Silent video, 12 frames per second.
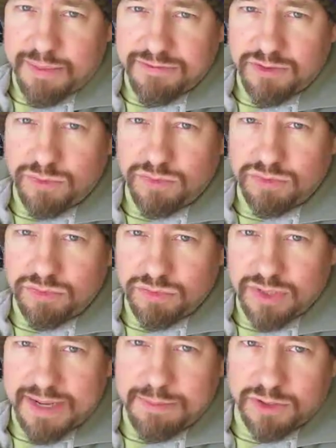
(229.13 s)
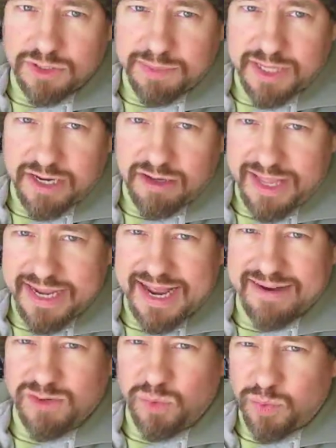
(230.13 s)
If you like multiplayer, like
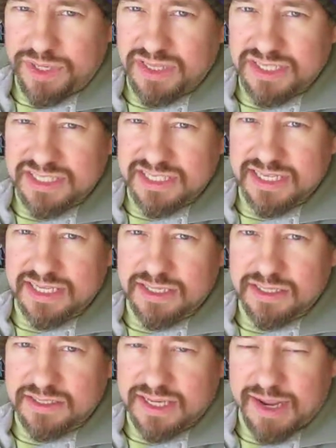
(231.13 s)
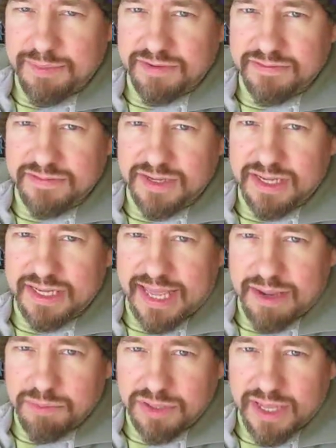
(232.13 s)
kind of a realistic type of
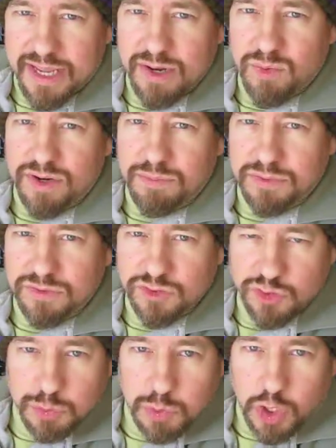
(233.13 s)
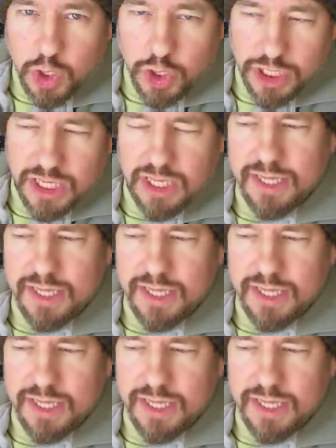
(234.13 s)
gameplay where bullets do hurt,